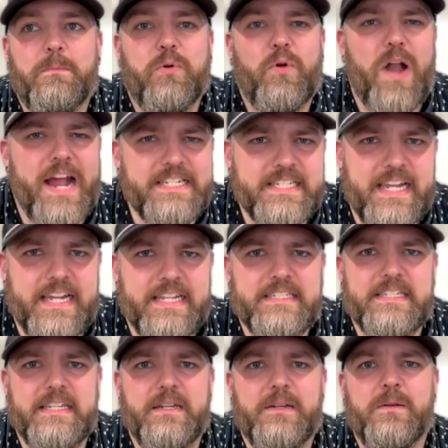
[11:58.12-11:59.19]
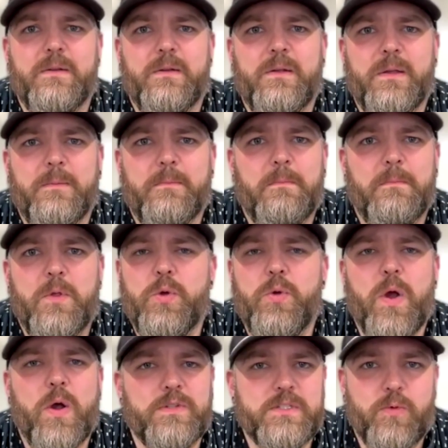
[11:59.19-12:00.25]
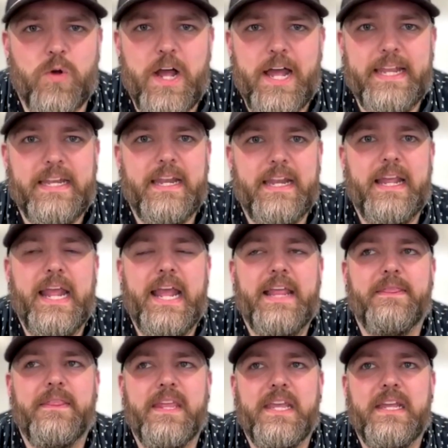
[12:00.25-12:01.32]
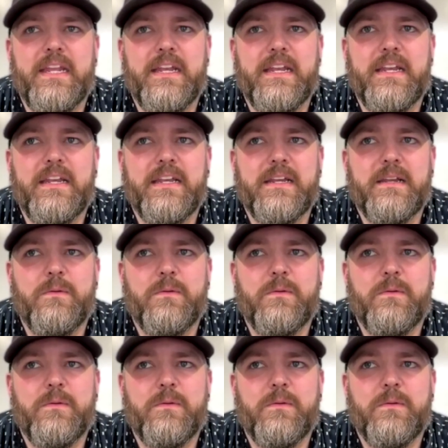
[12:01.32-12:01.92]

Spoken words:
process and who owns what. And then